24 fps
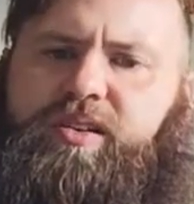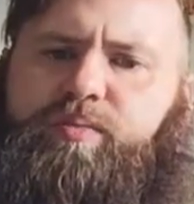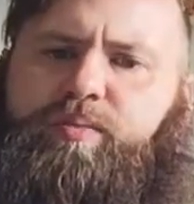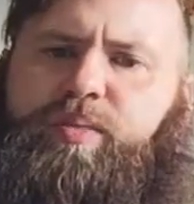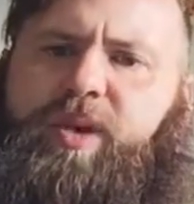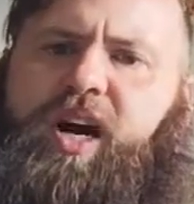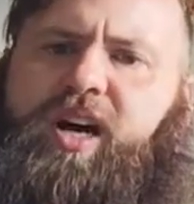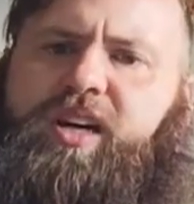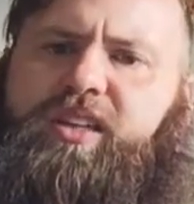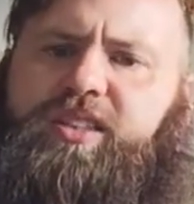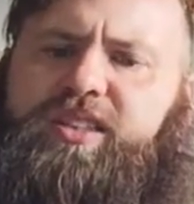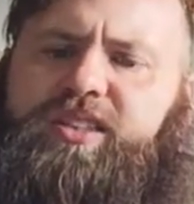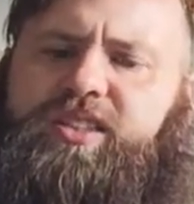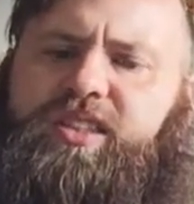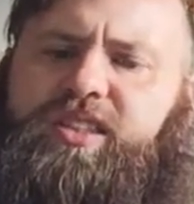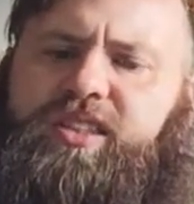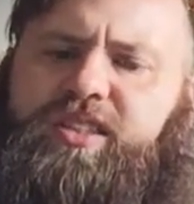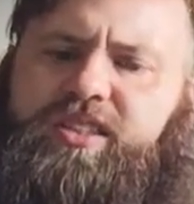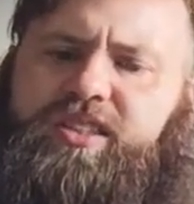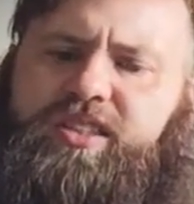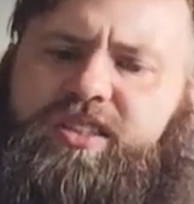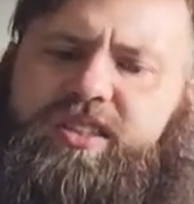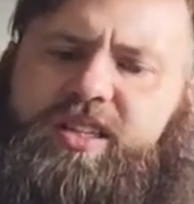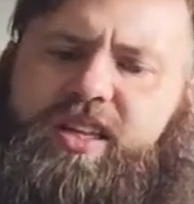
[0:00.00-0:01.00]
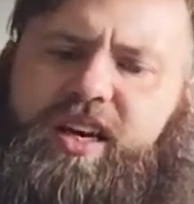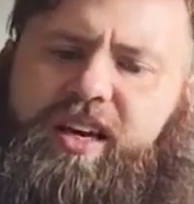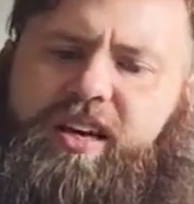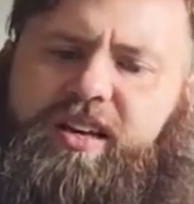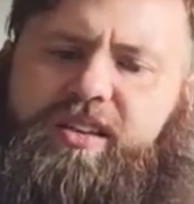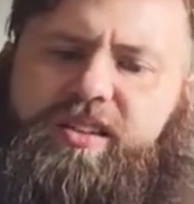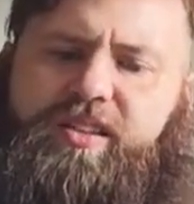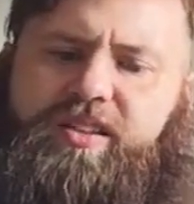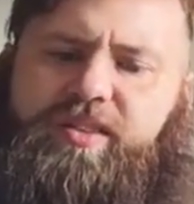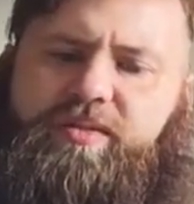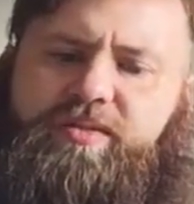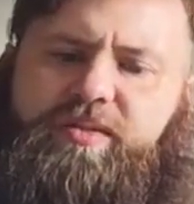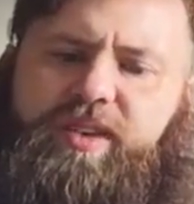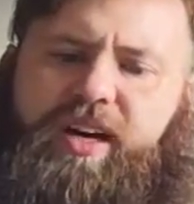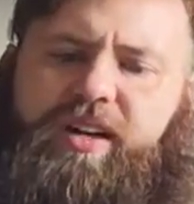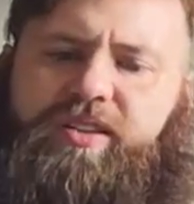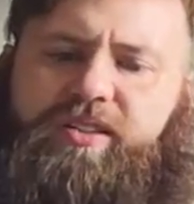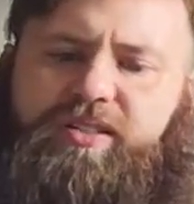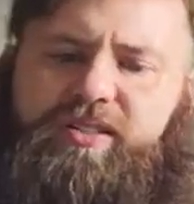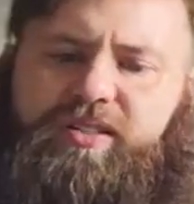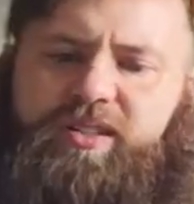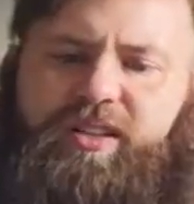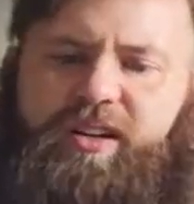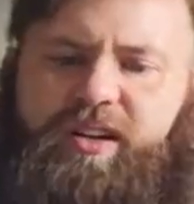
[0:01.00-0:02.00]
policies that the
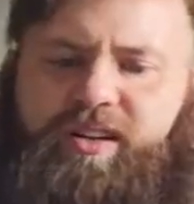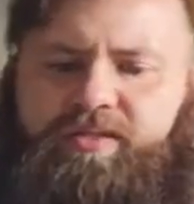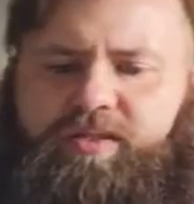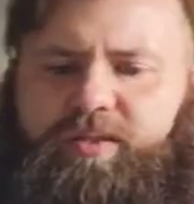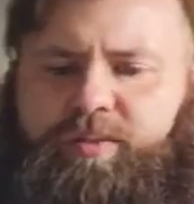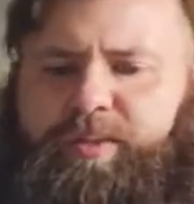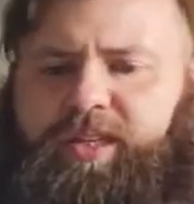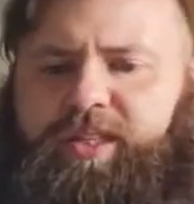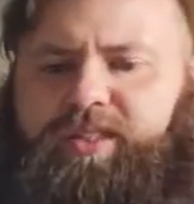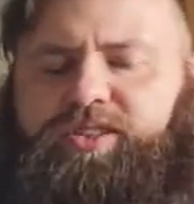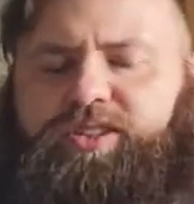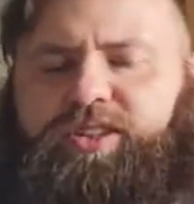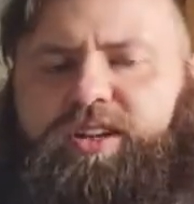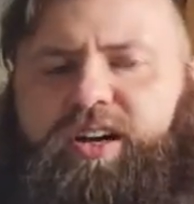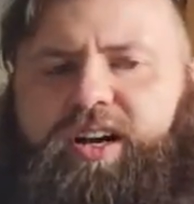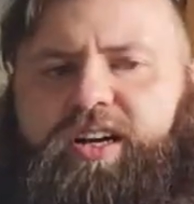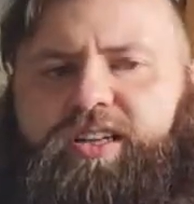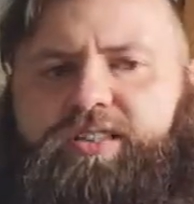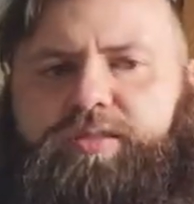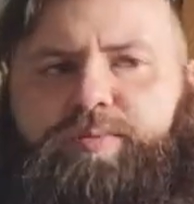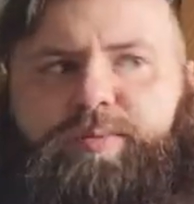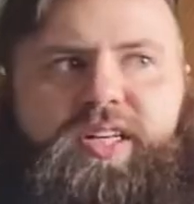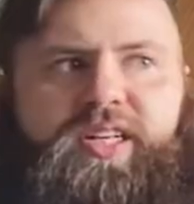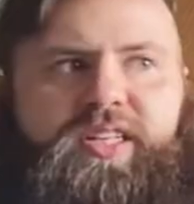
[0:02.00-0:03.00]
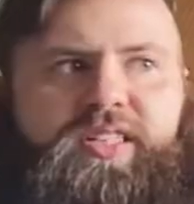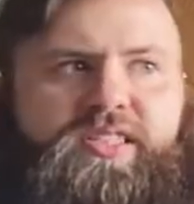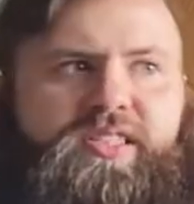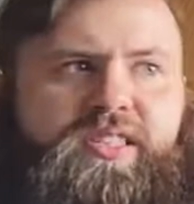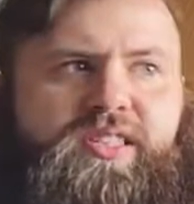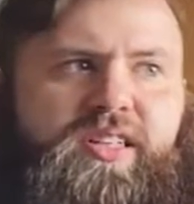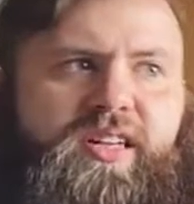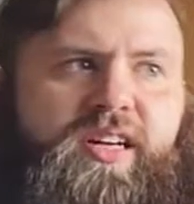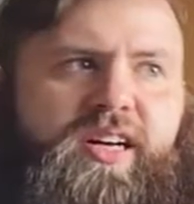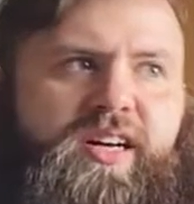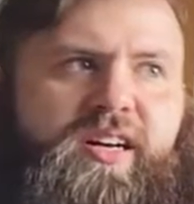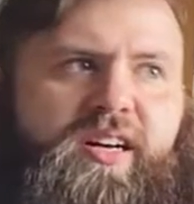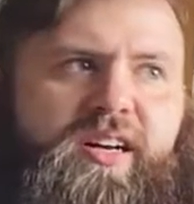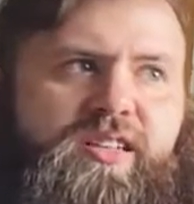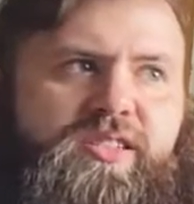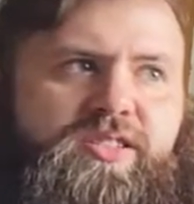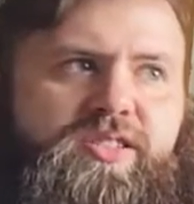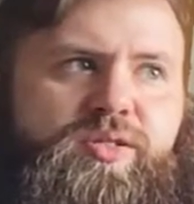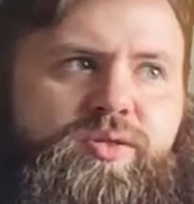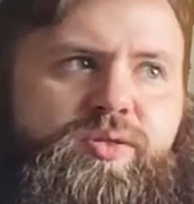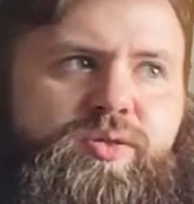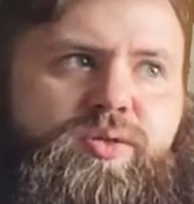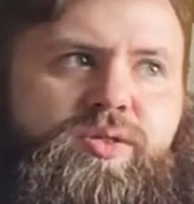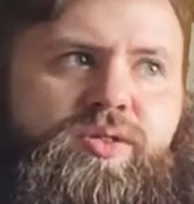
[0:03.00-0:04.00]
federal government tries placing on our
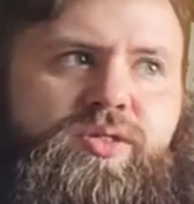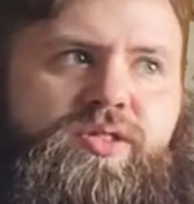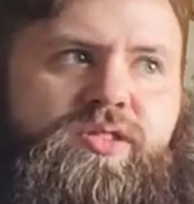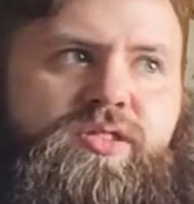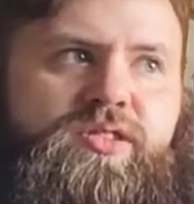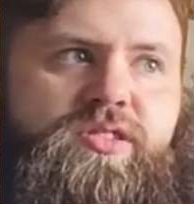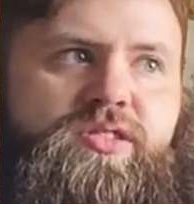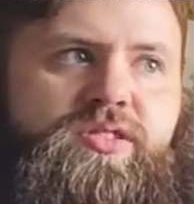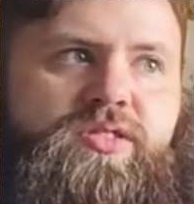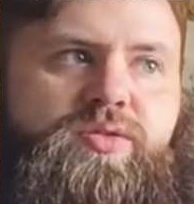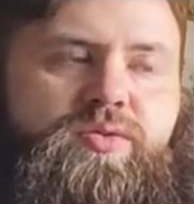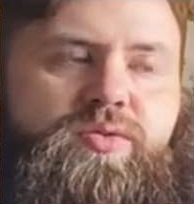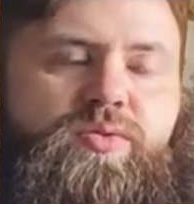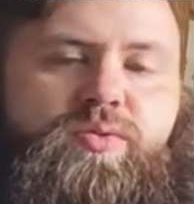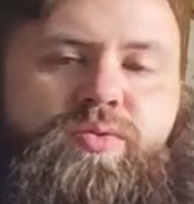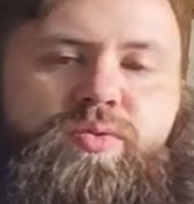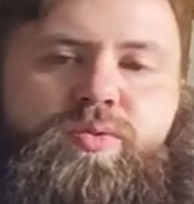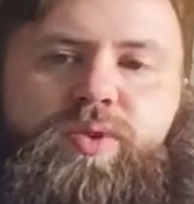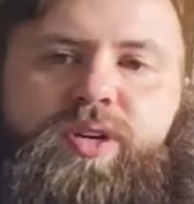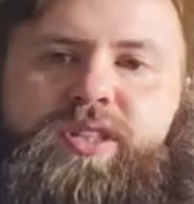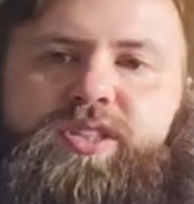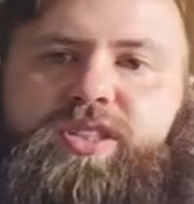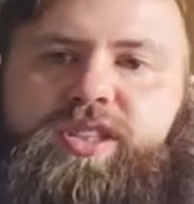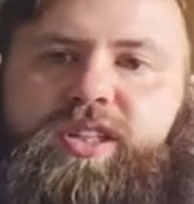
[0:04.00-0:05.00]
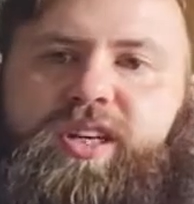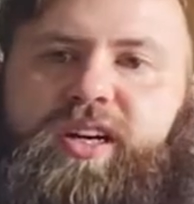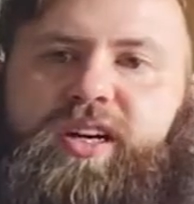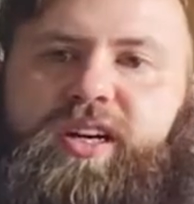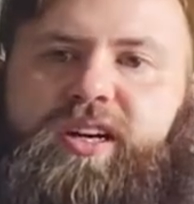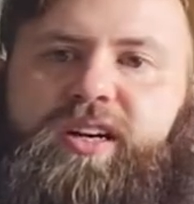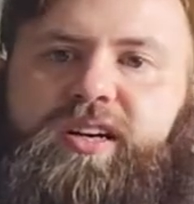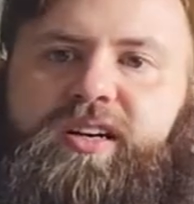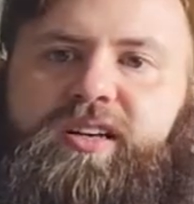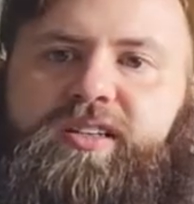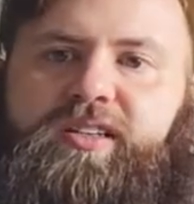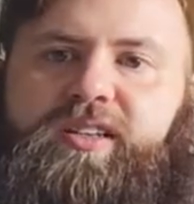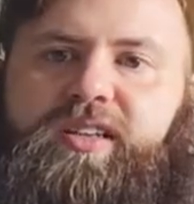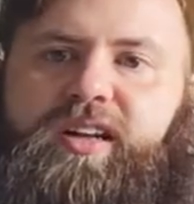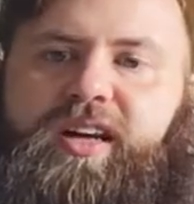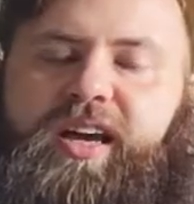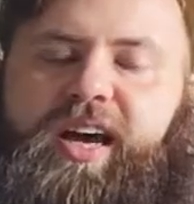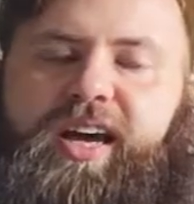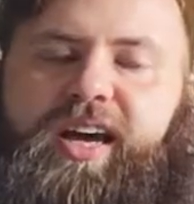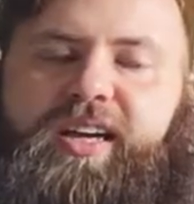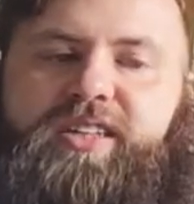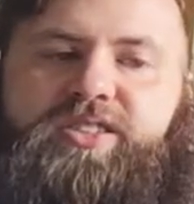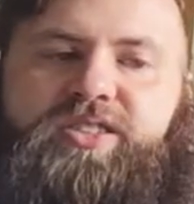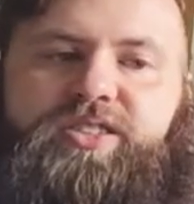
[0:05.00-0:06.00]
schools, which
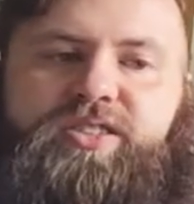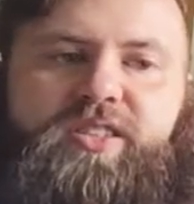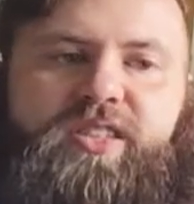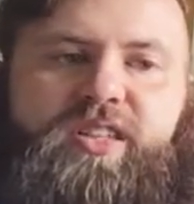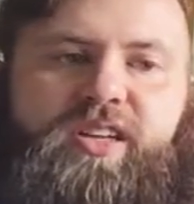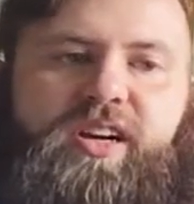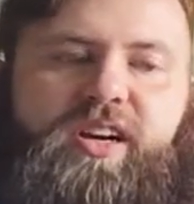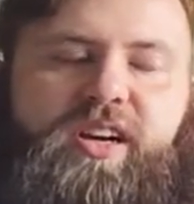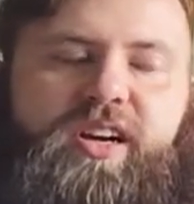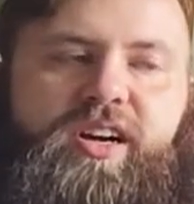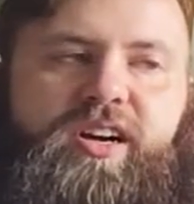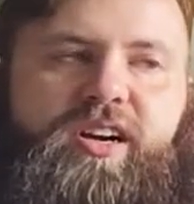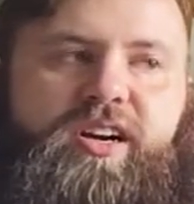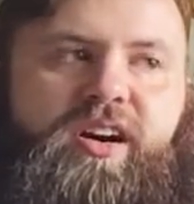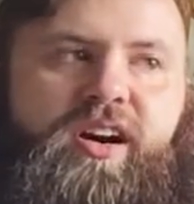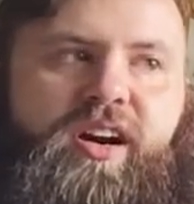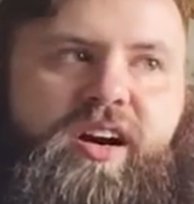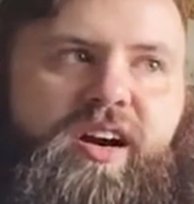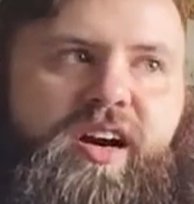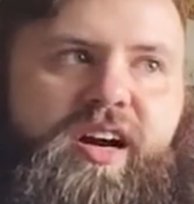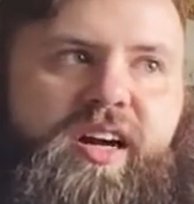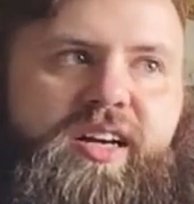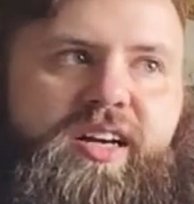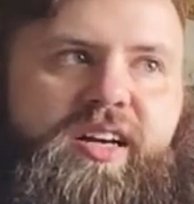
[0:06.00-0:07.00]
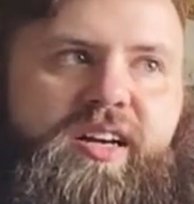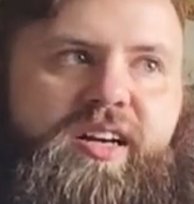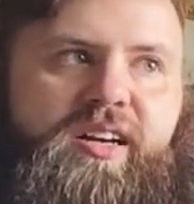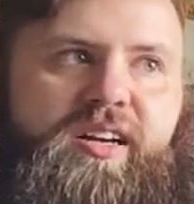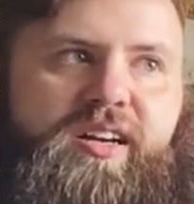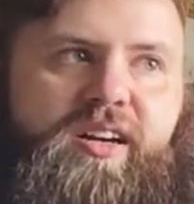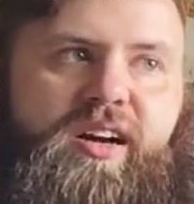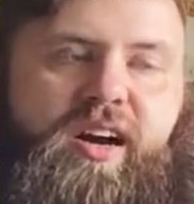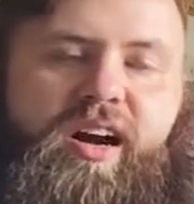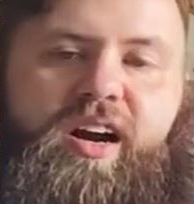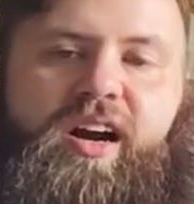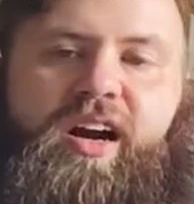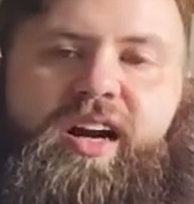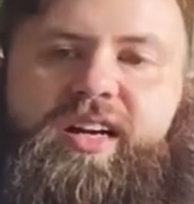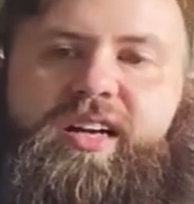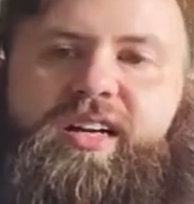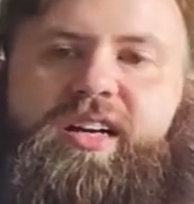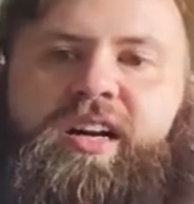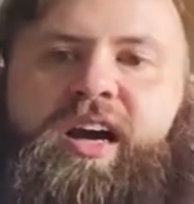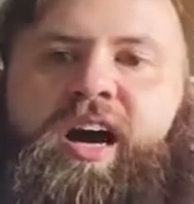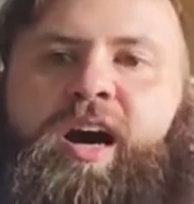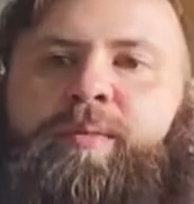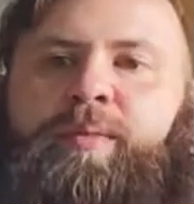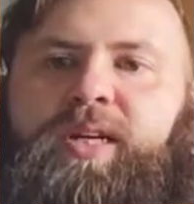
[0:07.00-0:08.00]
actually hurt our
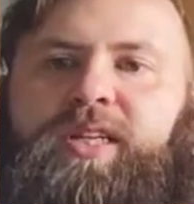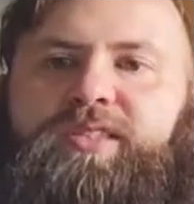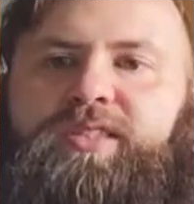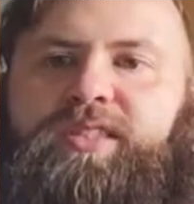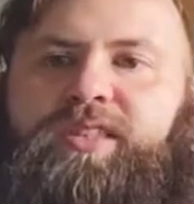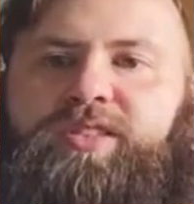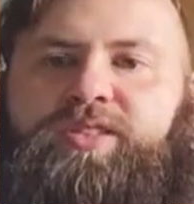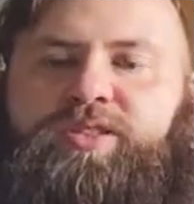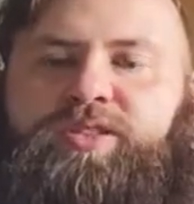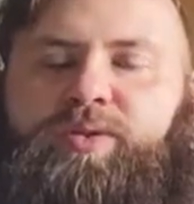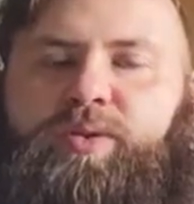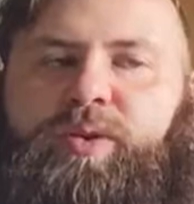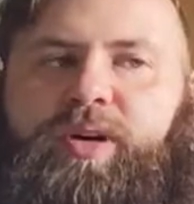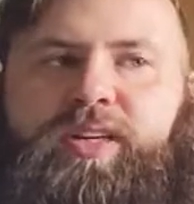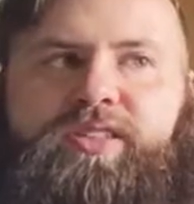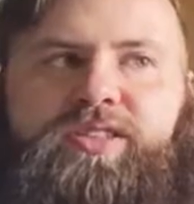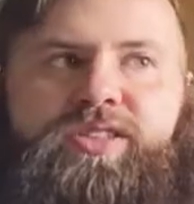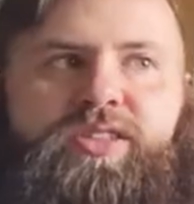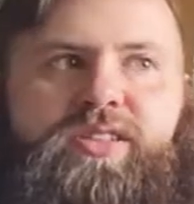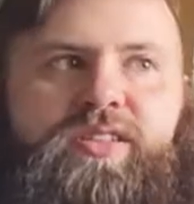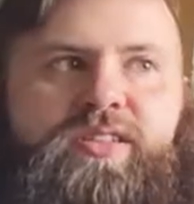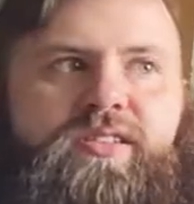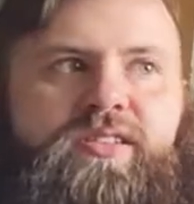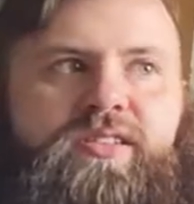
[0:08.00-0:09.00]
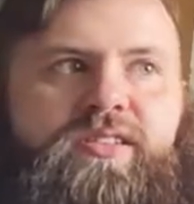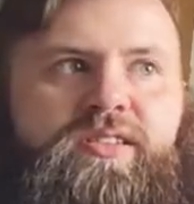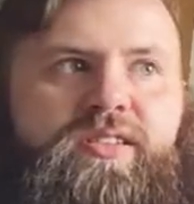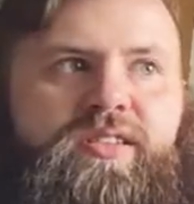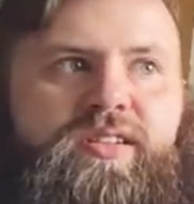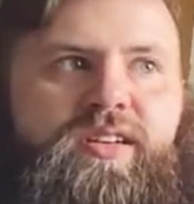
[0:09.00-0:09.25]
economic situation.